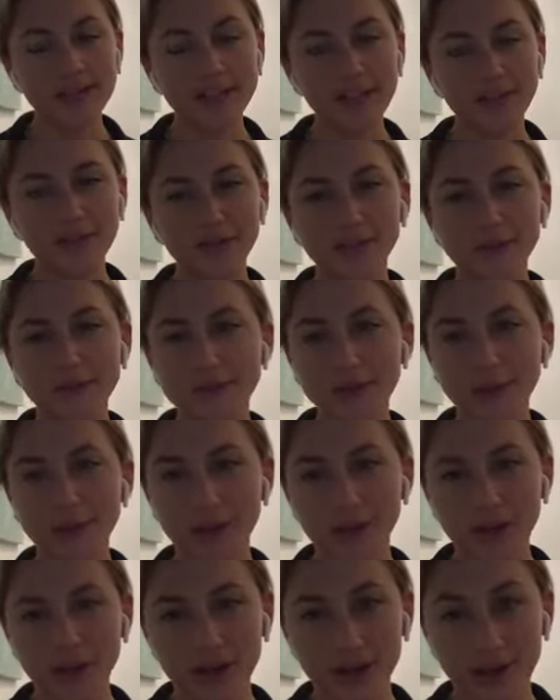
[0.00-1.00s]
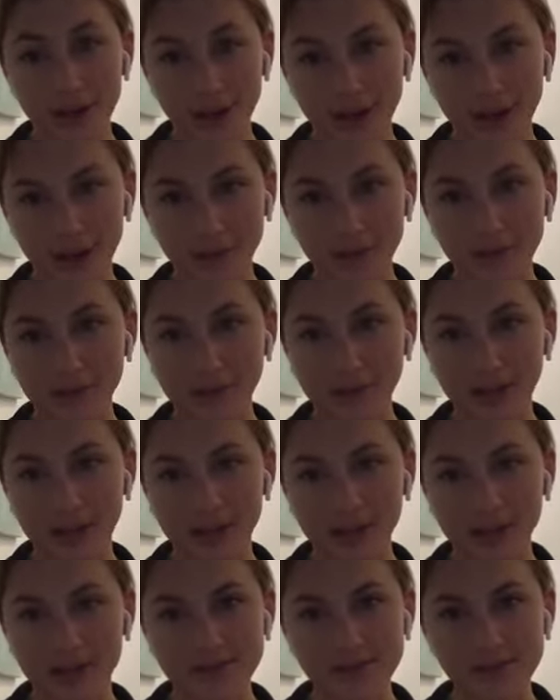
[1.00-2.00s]
Based off of what's going on now with
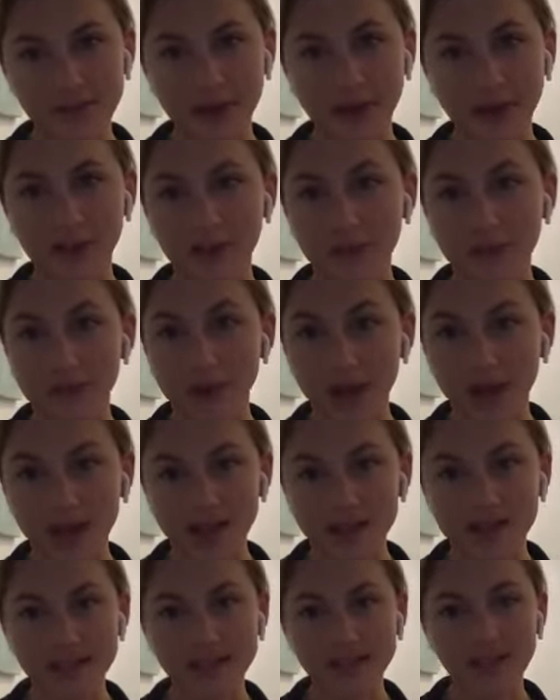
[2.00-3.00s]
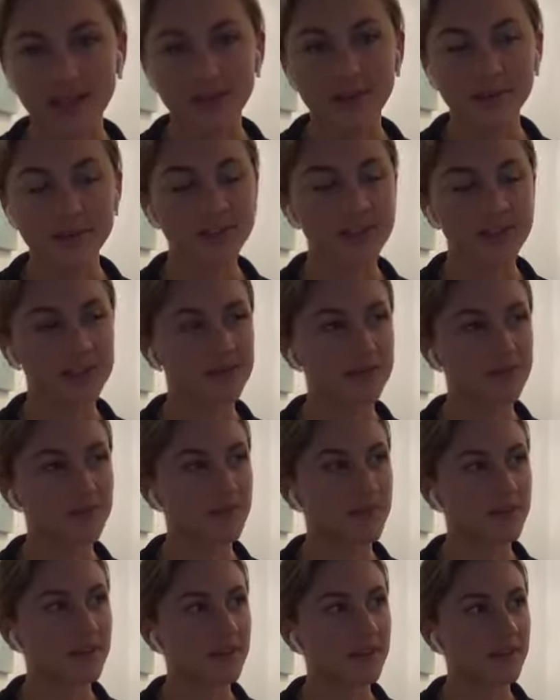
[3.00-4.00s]
Black Lives Matter and the riots, I just
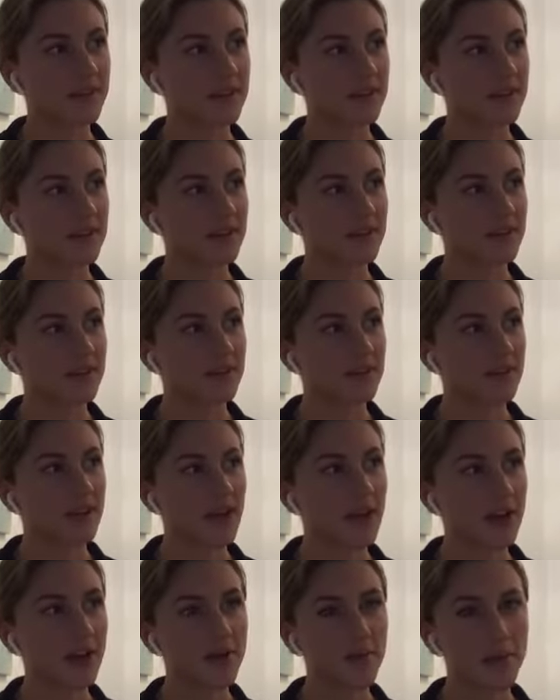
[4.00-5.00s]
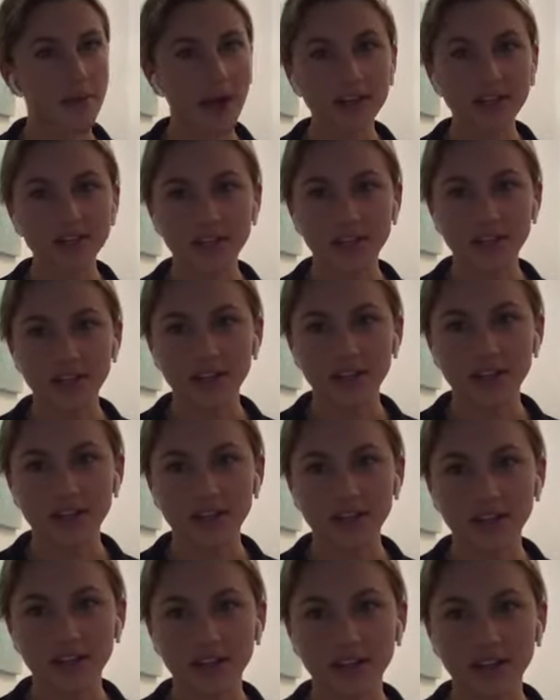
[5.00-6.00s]

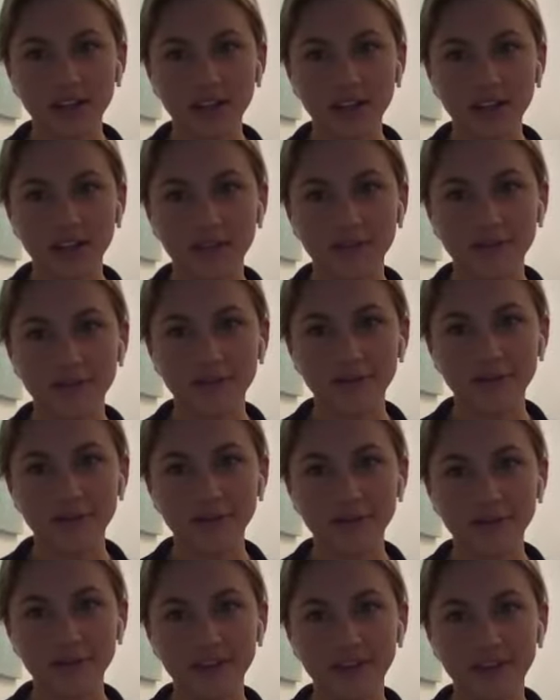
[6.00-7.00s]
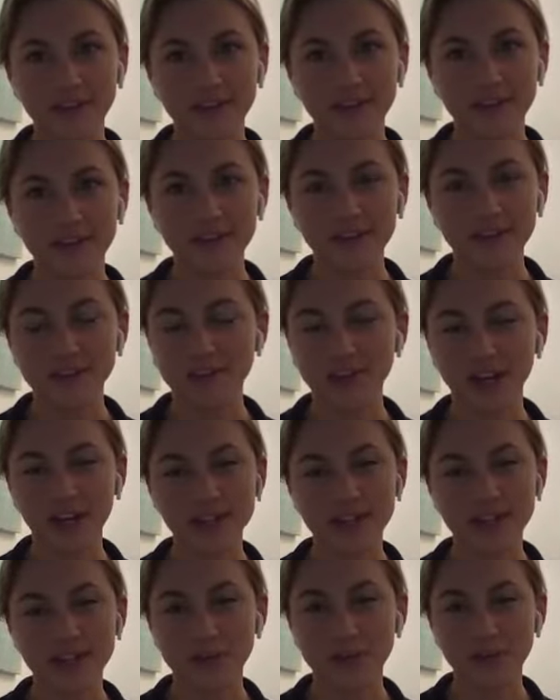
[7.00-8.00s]
imagine if they
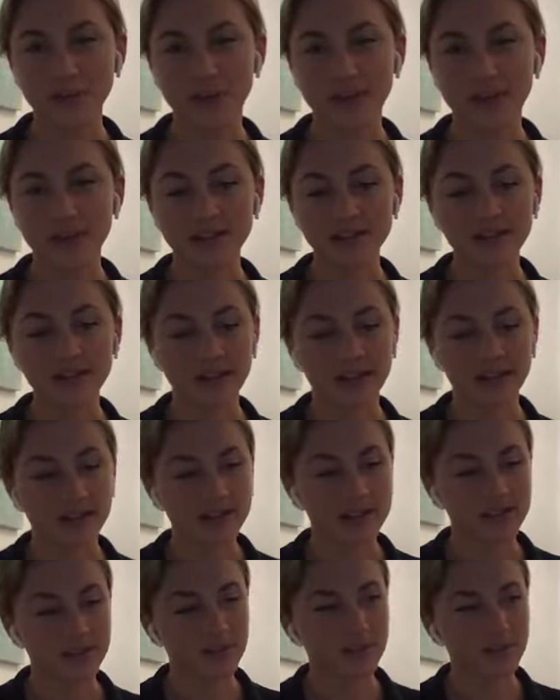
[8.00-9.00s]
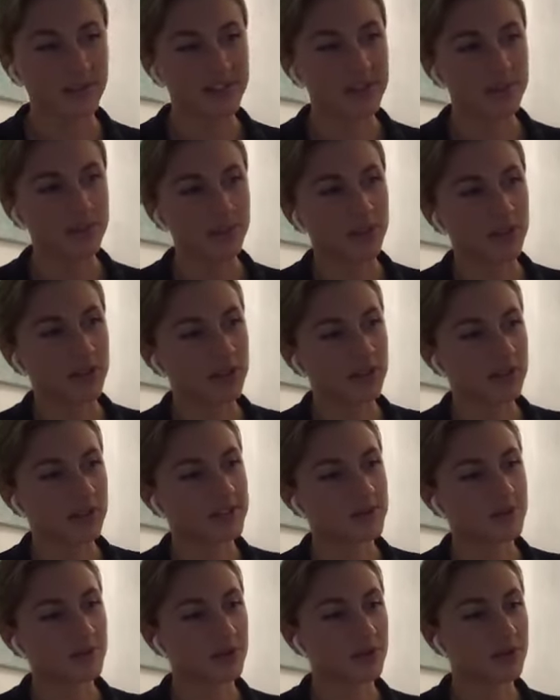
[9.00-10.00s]
tried to implement, yeah, some of the
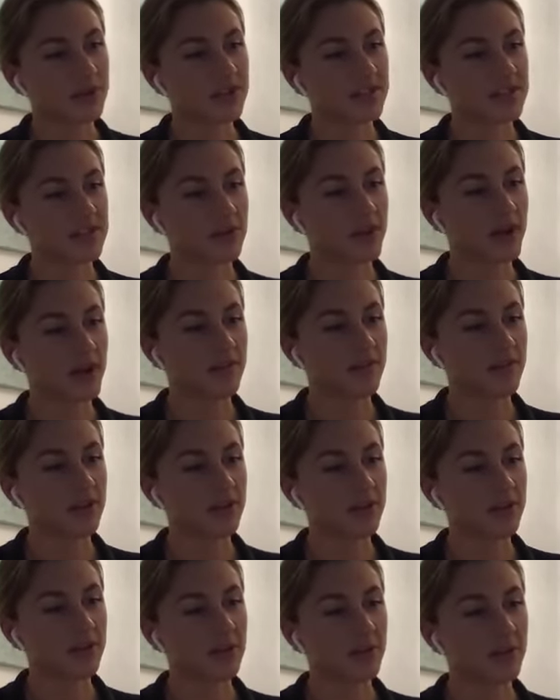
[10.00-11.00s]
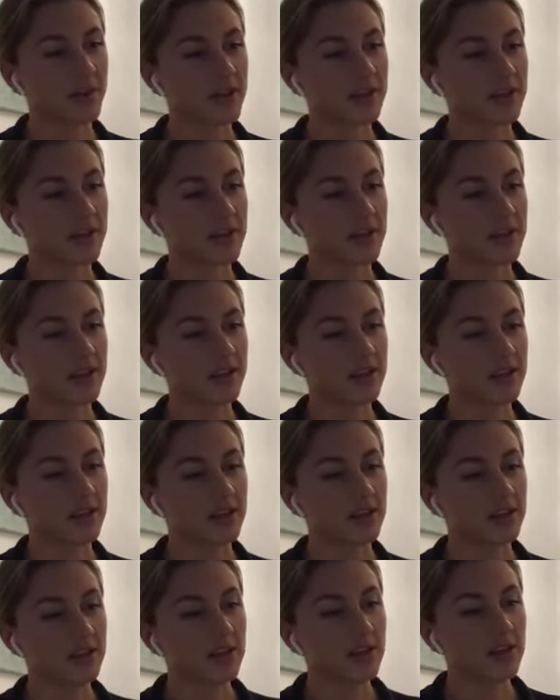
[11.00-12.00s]
similar things that we have here in Europe. I think